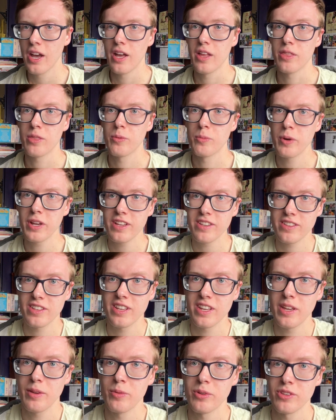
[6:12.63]
the reason
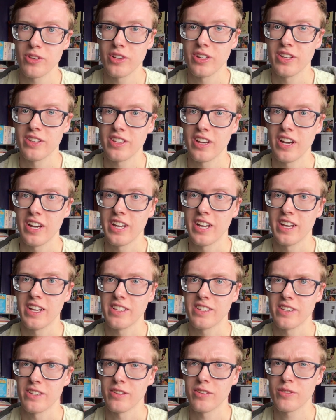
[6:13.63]
he was on his
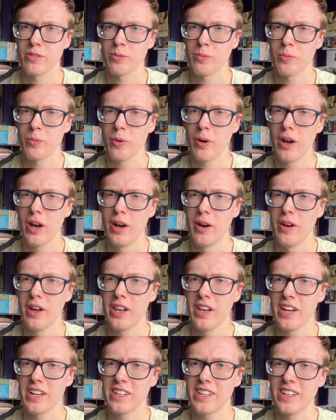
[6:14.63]
hiatus,
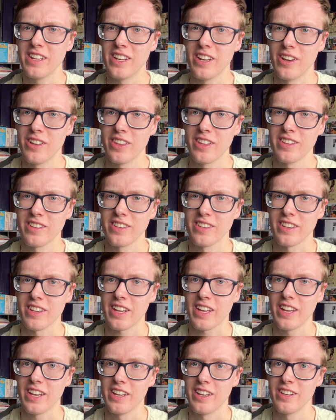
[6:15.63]
and I didn't know this as a
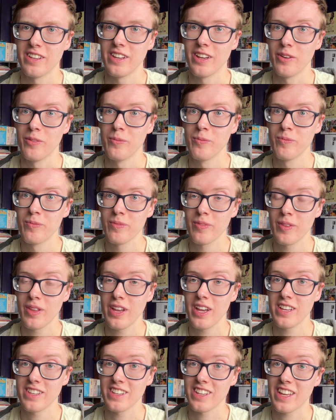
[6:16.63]
kid, you know,
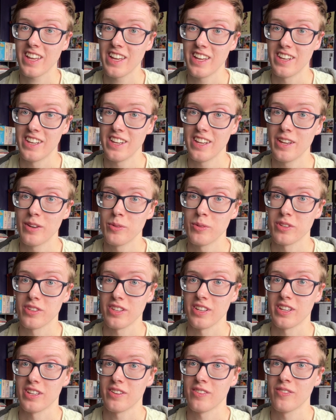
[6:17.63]
as a kid it was
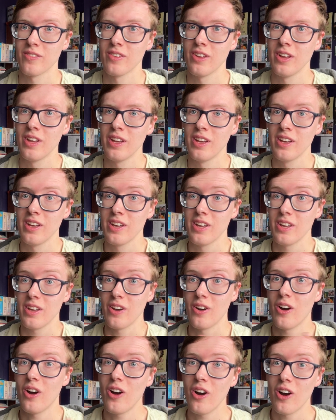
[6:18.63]
like, you
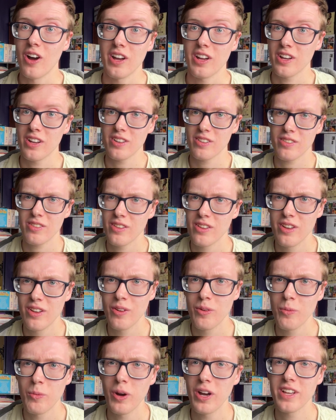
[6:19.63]
know,
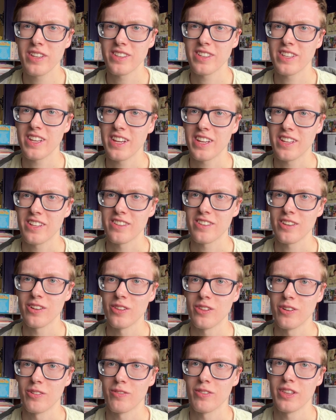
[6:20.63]
why is it taking so
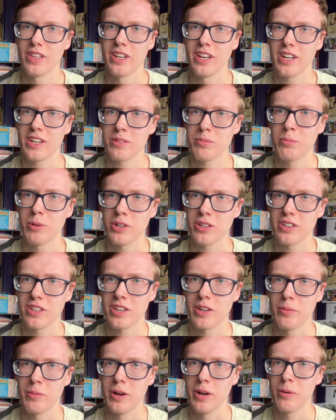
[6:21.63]
long for the next book to
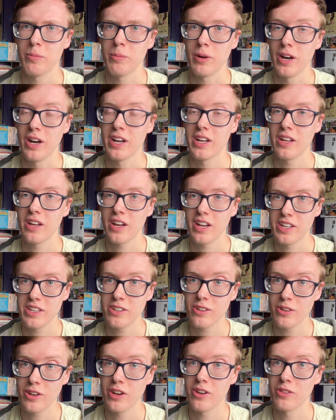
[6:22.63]
come out? But I
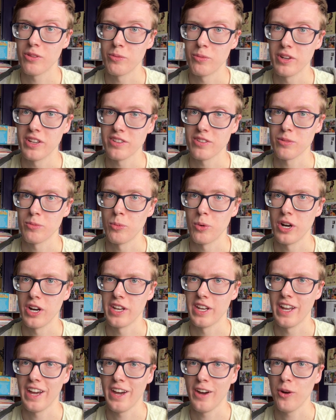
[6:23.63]
do know the reason why
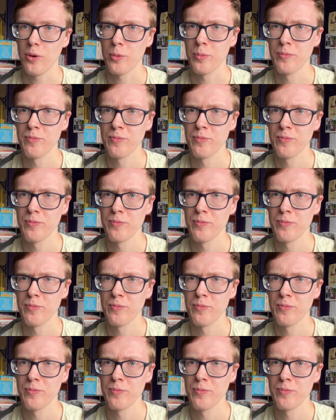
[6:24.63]
now.